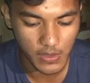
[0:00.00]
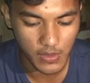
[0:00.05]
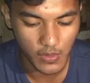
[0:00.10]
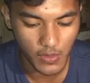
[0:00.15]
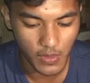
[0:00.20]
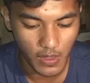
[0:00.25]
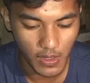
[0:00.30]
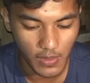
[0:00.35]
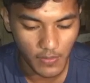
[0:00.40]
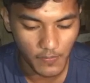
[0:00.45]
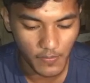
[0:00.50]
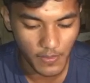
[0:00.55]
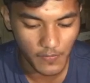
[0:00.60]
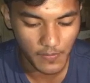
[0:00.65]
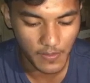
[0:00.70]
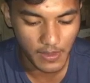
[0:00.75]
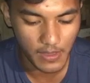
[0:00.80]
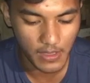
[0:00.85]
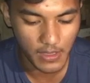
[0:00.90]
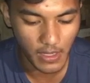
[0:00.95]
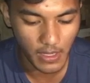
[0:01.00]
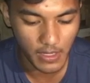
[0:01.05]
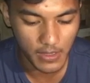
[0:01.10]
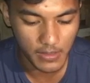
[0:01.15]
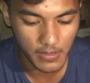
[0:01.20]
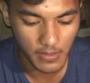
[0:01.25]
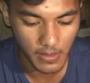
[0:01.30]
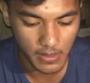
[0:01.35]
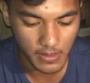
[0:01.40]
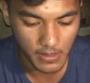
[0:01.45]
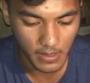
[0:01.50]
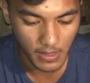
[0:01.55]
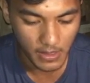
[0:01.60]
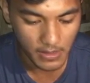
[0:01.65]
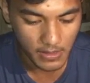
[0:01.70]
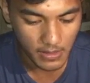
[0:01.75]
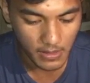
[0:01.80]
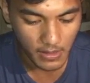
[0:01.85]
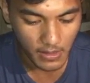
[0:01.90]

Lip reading: you are properly hydrated